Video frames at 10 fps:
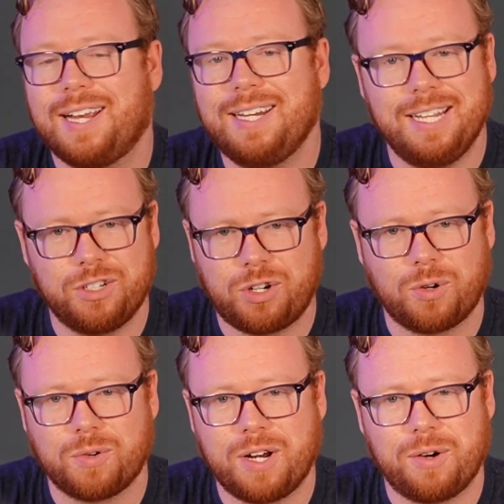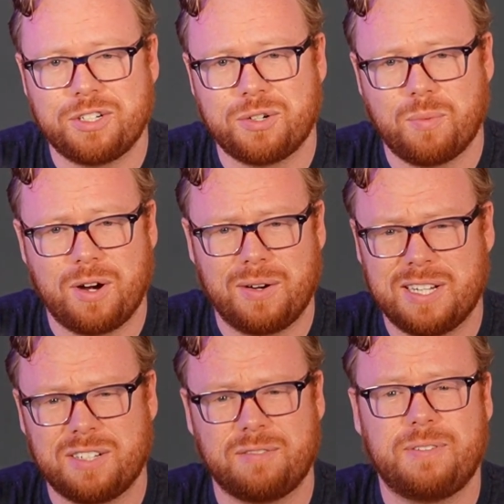any internal narration where it
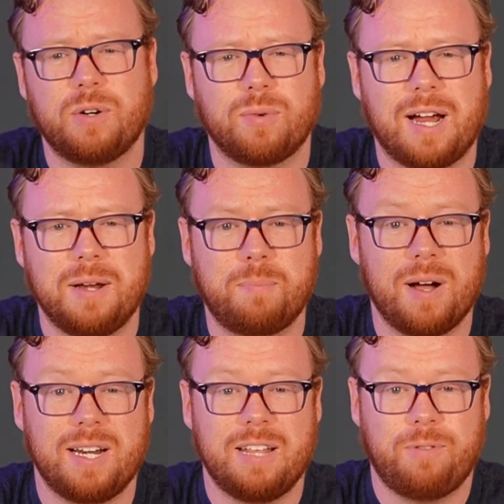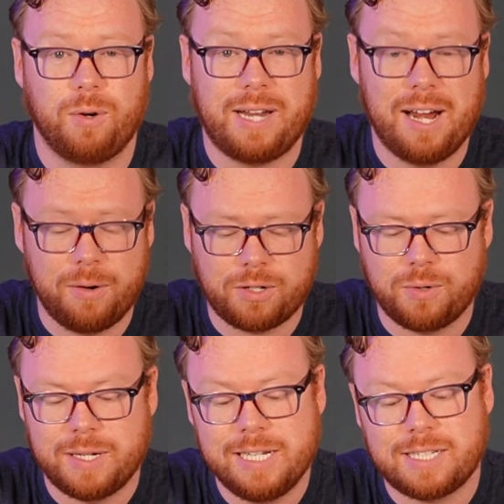doesn't feel right. But if your character
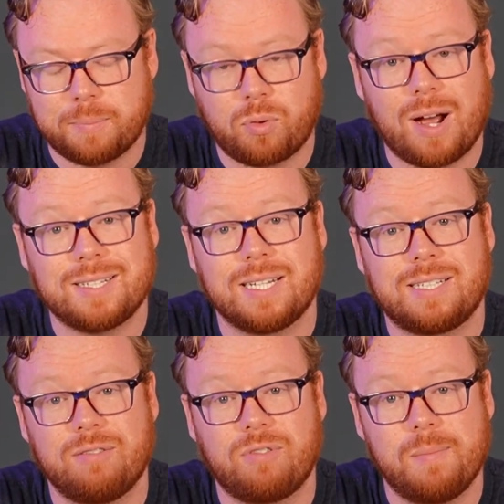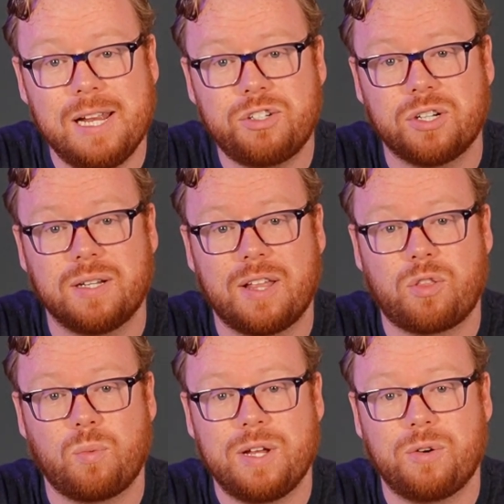needs to process information that
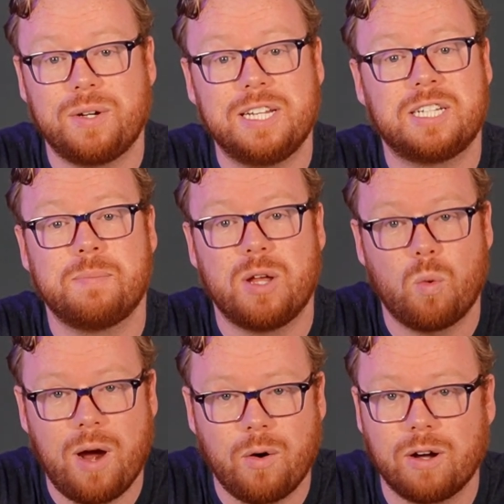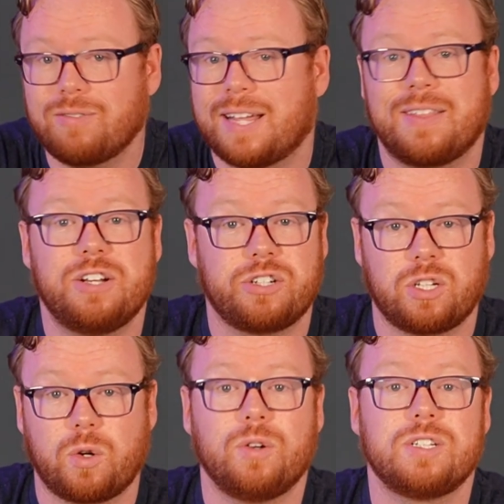the reader needs to be aware of, like they just
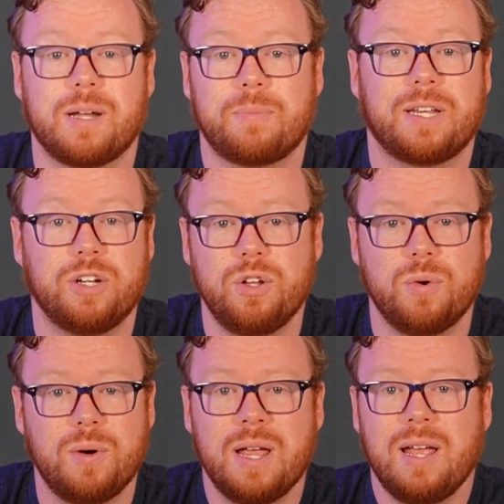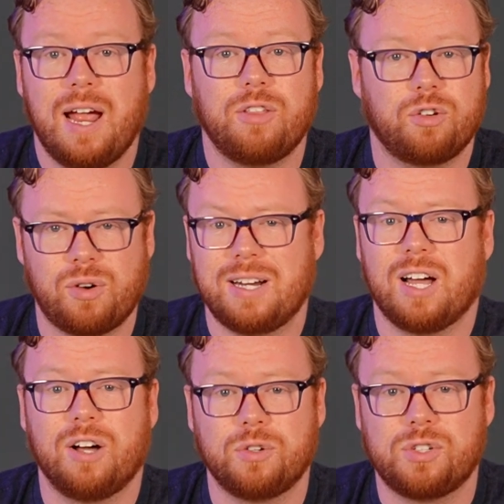learned something new and they're trying
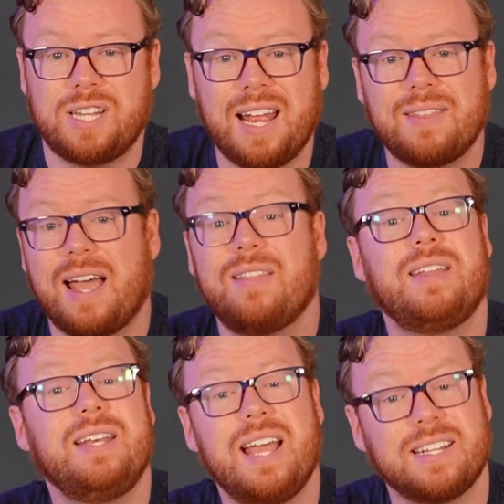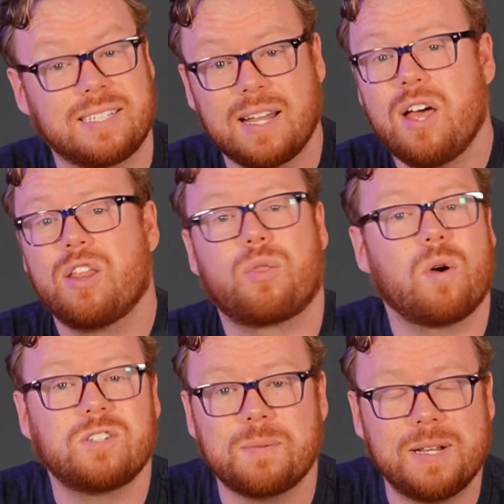to understand that, then yes,
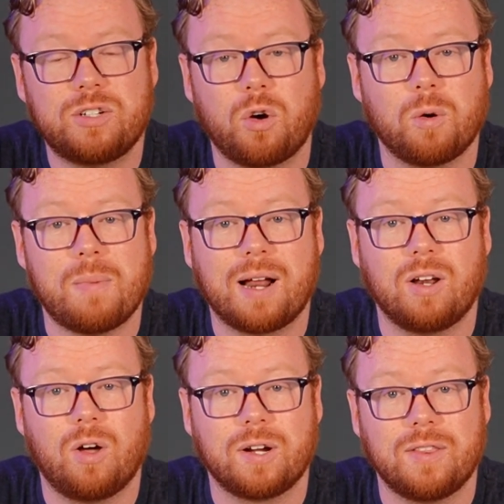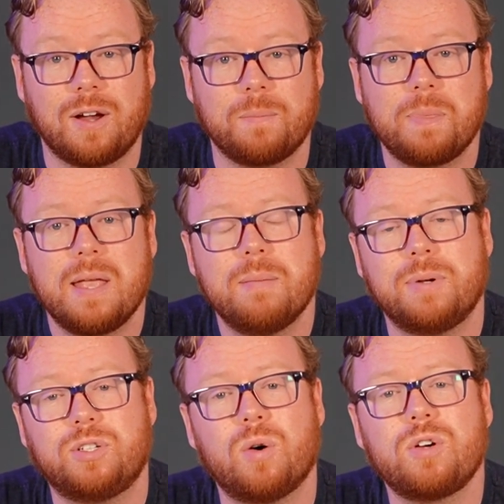throw some internal monologue in there.
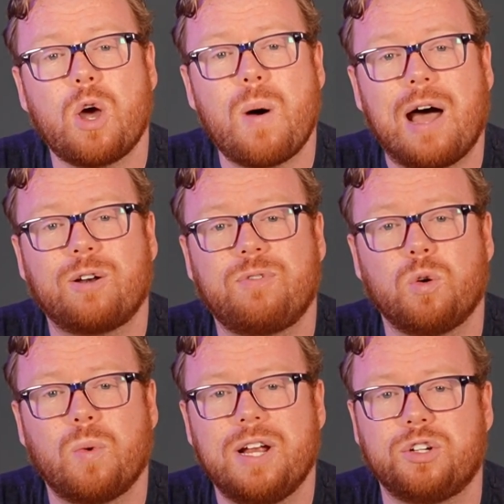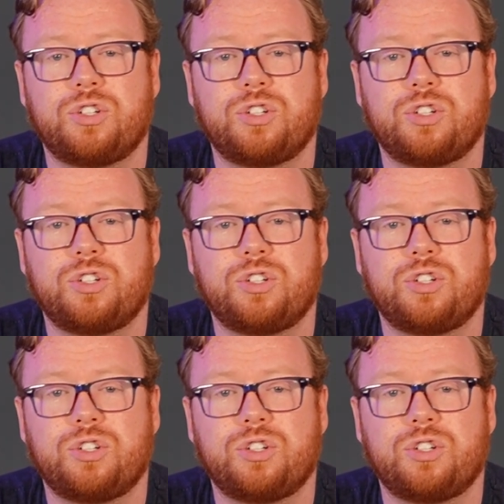But don't go out of your way to